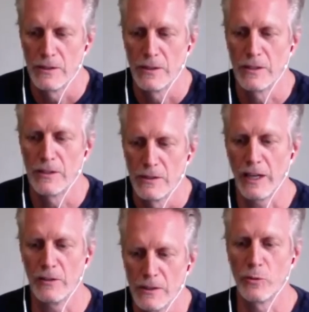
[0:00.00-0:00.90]
the
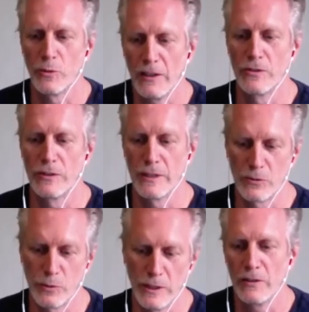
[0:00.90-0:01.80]
challenge was,
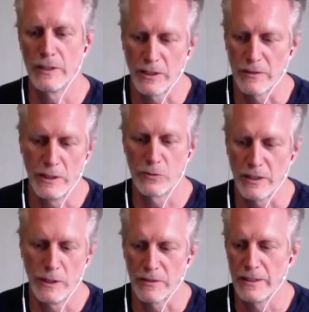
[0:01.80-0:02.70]
as we discovered,
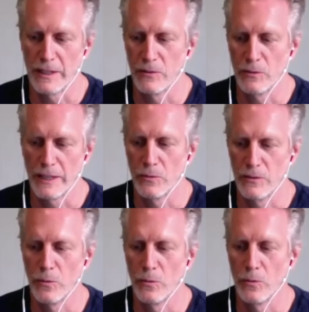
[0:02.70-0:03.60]
that
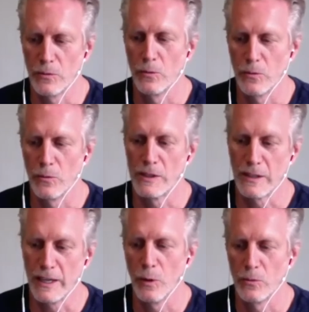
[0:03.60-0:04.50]
what we
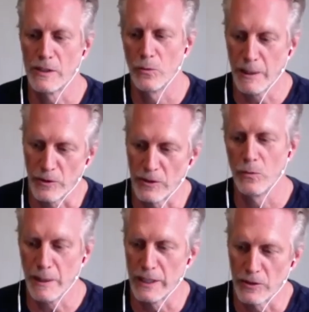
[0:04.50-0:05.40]
signed up for versus
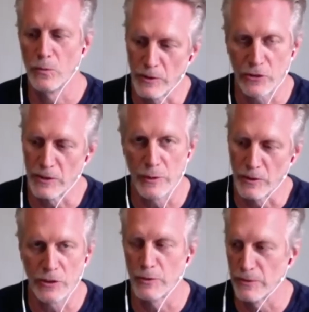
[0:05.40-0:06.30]
what it actually
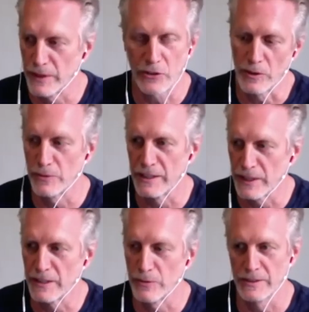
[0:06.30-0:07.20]
was were very very
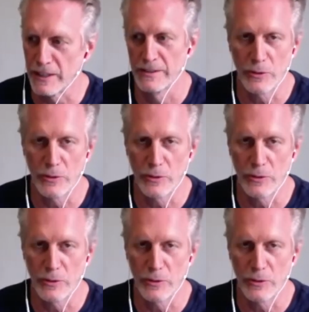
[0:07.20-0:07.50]
different.